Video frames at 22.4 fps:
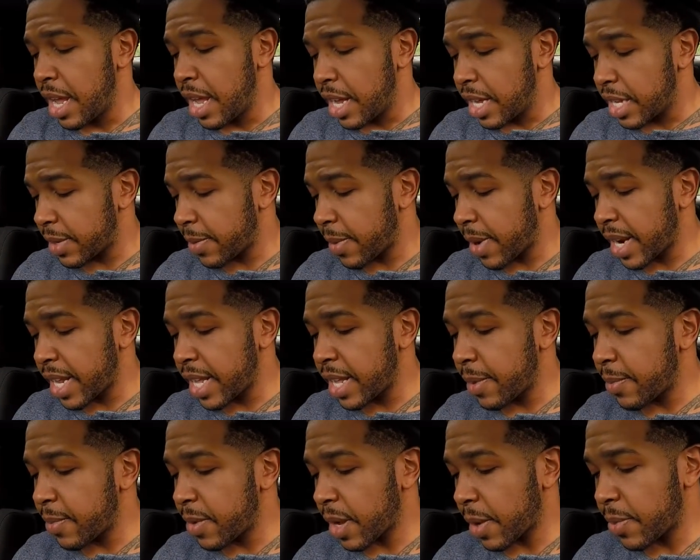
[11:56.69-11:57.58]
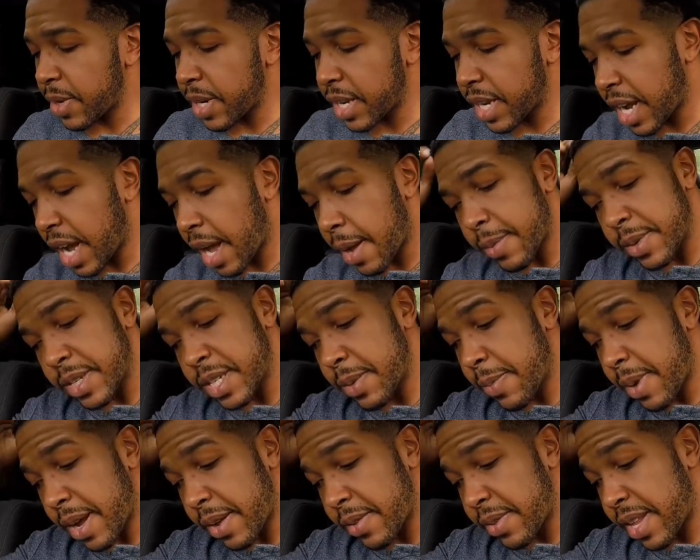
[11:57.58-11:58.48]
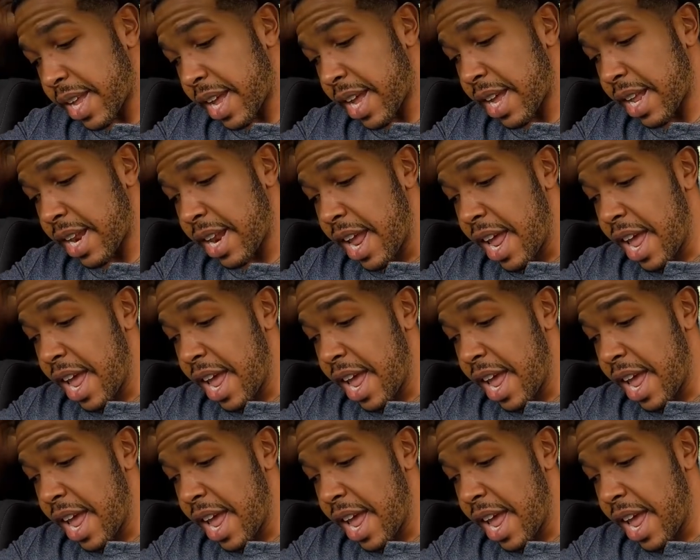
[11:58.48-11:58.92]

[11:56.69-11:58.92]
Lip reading: Somebody hit me up in the comments about that.